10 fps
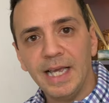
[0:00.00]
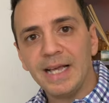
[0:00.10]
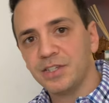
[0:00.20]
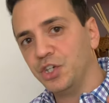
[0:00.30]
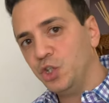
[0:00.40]

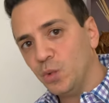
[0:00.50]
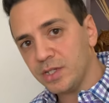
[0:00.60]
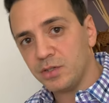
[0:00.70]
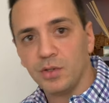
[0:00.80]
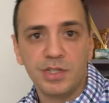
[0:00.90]
as a new
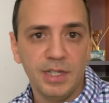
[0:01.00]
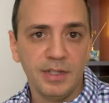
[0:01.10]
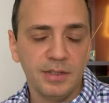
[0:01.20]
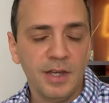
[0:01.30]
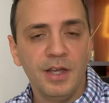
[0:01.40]

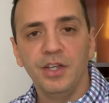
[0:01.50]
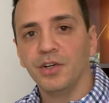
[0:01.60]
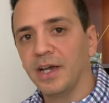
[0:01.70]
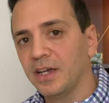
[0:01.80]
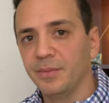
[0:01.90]
associate you're
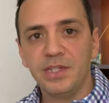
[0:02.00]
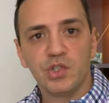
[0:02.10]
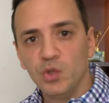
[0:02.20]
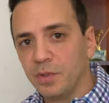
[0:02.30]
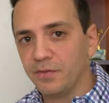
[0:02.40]
not going to be
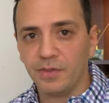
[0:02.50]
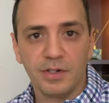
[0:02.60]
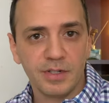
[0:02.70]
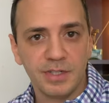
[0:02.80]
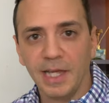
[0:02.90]
super
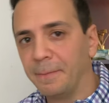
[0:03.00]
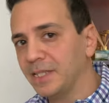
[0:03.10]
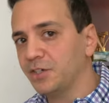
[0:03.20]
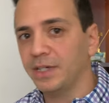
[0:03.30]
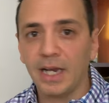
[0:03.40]
versed in
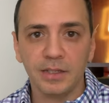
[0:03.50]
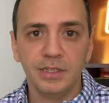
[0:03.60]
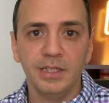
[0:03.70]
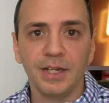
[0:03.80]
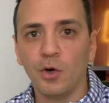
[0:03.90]

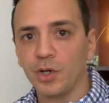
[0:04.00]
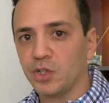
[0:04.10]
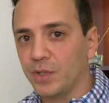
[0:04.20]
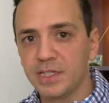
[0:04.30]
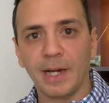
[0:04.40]
materiality and audit
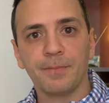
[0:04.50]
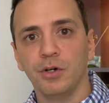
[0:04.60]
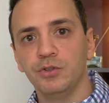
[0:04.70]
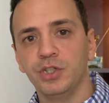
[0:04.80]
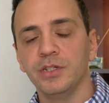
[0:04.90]
risk
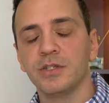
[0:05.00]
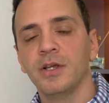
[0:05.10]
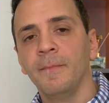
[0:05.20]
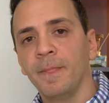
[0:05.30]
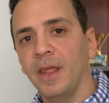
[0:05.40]
approaches
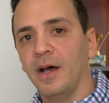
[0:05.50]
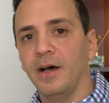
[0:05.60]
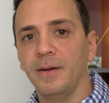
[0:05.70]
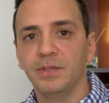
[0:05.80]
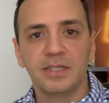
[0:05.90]

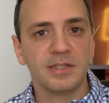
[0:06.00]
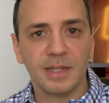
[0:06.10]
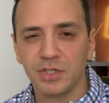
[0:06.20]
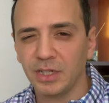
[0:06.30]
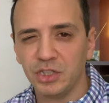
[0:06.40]
um, this is
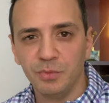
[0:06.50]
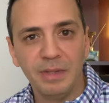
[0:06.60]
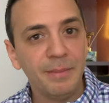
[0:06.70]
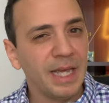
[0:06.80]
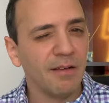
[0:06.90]
something that you
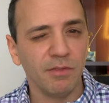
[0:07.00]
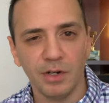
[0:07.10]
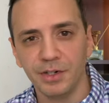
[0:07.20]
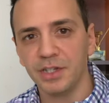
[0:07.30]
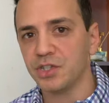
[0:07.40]
maybe have
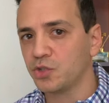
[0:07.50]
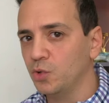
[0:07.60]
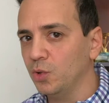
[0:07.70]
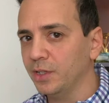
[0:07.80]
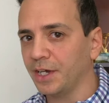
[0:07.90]
learned in
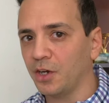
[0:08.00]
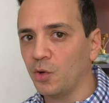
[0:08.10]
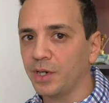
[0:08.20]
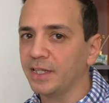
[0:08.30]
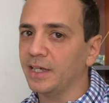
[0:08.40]
school in an
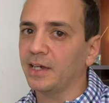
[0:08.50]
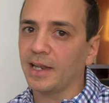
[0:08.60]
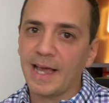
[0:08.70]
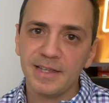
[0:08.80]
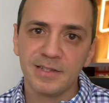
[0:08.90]
auditing
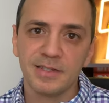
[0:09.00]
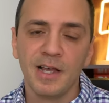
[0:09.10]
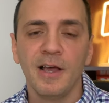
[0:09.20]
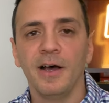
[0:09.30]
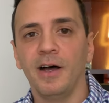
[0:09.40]
class,
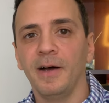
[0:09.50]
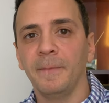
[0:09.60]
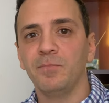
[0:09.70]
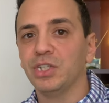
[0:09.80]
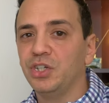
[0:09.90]

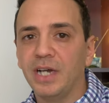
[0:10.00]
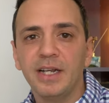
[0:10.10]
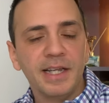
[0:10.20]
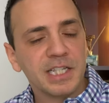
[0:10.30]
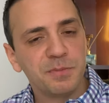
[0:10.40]
um, but you're
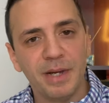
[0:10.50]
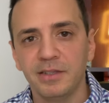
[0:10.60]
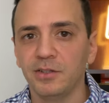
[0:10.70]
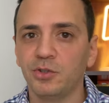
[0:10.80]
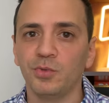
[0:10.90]
not
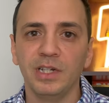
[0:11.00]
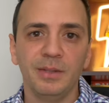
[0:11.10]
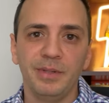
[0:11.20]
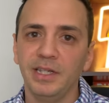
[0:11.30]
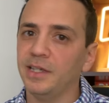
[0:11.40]
expected to really
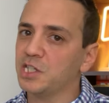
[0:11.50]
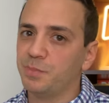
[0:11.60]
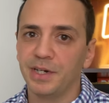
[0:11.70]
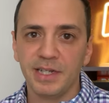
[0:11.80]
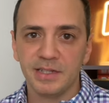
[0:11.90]
be
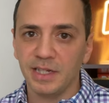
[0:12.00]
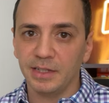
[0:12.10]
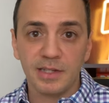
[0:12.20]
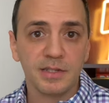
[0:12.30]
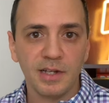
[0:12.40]
experienced in
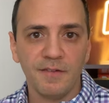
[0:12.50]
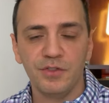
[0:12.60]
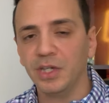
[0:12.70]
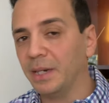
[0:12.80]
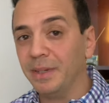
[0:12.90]
this stuff.
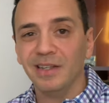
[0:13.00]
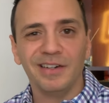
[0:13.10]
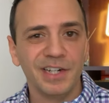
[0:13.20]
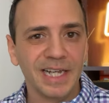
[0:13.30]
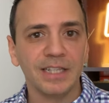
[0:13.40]
You're going to be
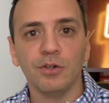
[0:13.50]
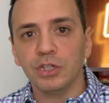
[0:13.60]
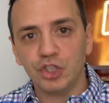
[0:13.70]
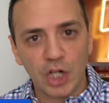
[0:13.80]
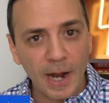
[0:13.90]
learning it on
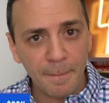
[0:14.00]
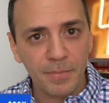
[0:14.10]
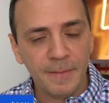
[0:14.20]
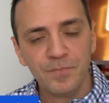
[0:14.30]
the job.